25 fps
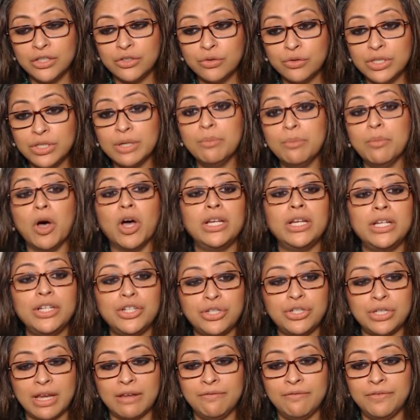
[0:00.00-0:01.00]
to
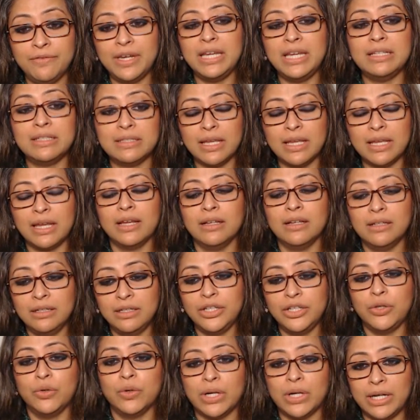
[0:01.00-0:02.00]
demolish every single
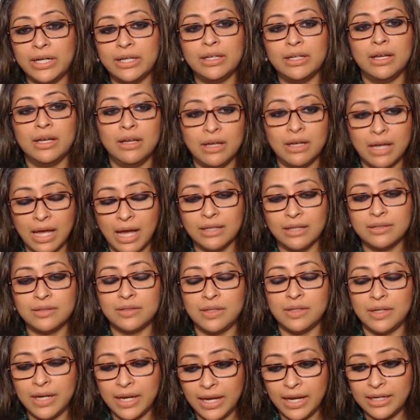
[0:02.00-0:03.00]
nuclear
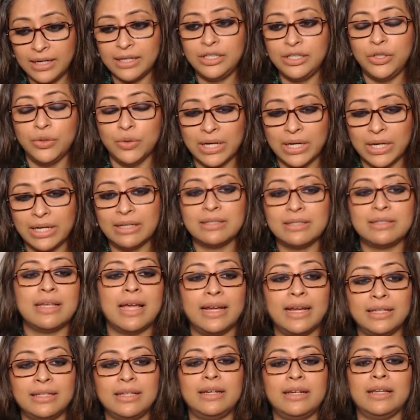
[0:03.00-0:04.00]
arsenal and nuclear
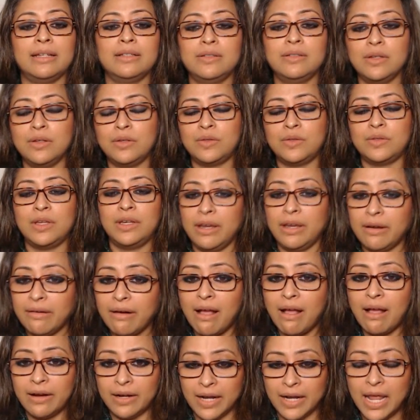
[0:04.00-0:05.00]
site that exists in
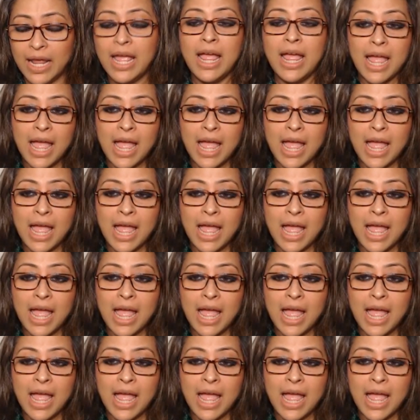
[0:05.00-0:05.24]
Iran.